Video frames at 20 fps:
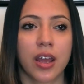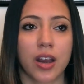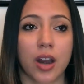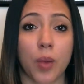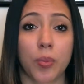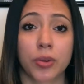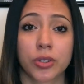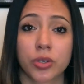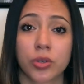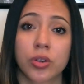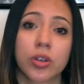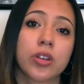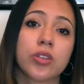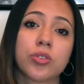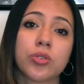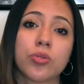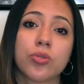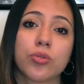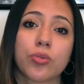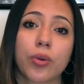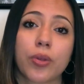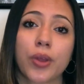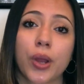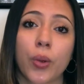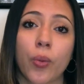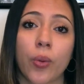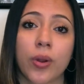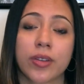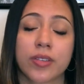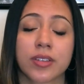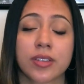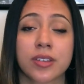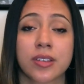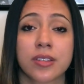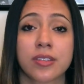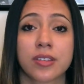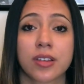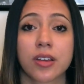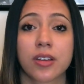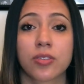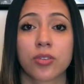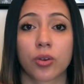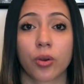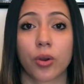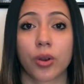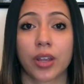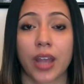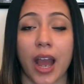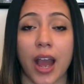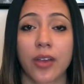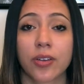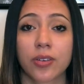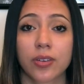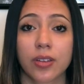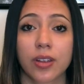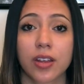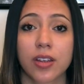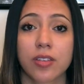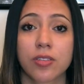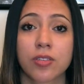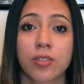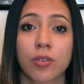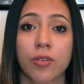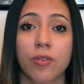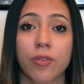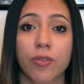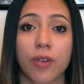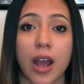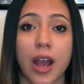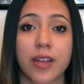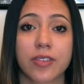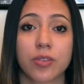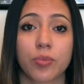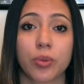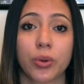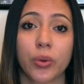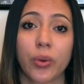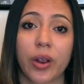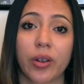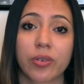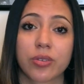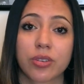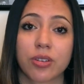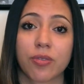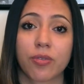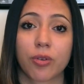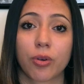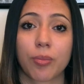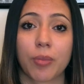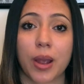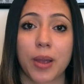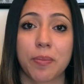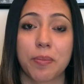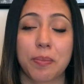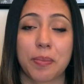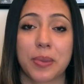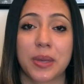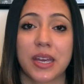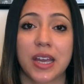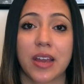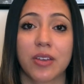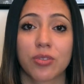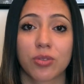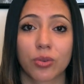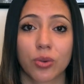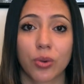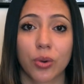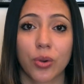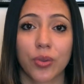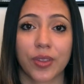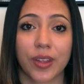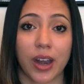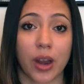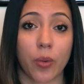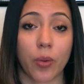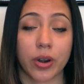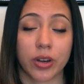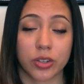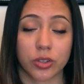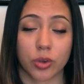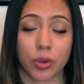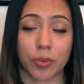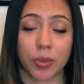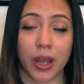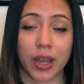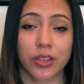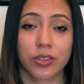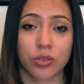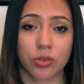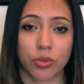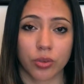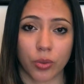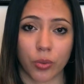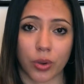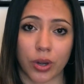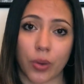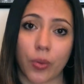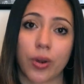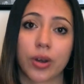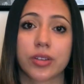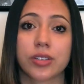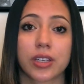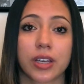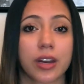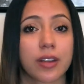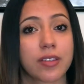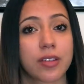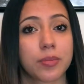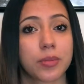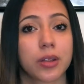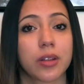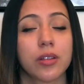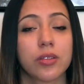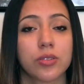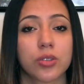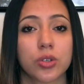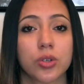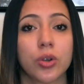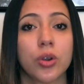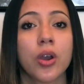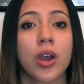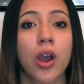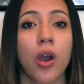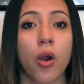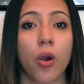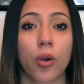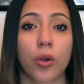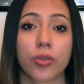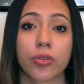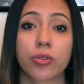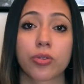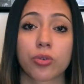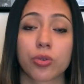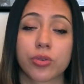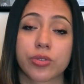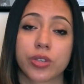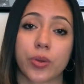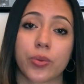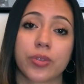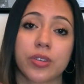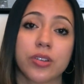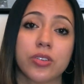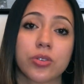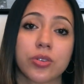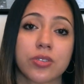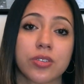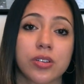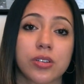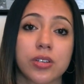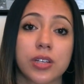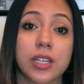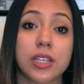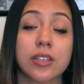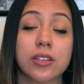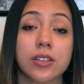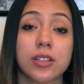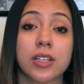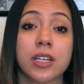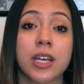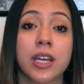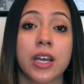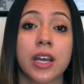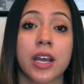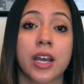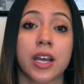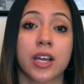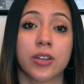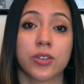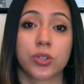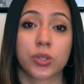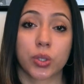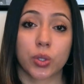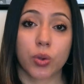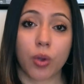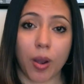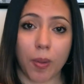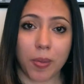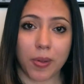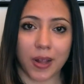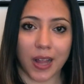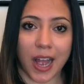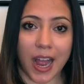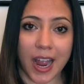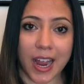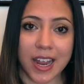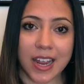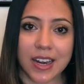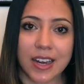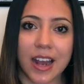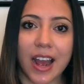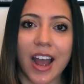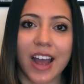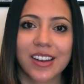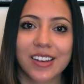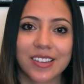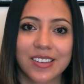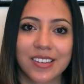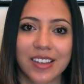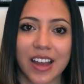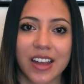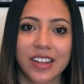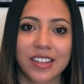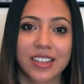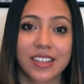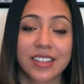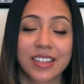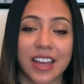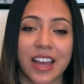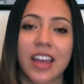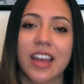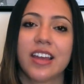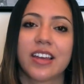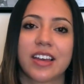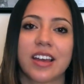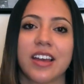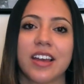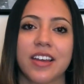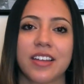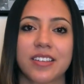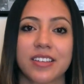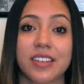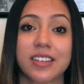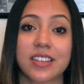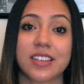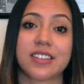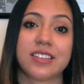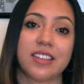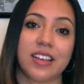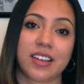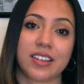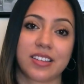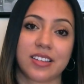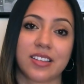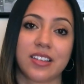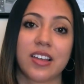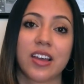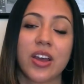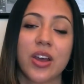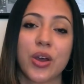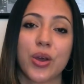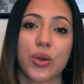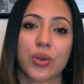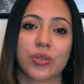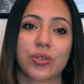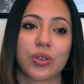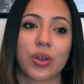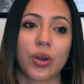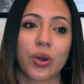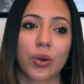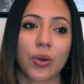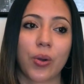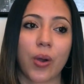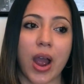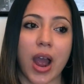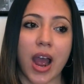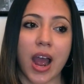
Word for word: an opportunity to choose whether I wanted statistics or calculus as a prerequisite for my P A school that I wanted to apply to, the one I wanted to get accepted into, or the schools I was interested in, to apply, I decided to take statistics. So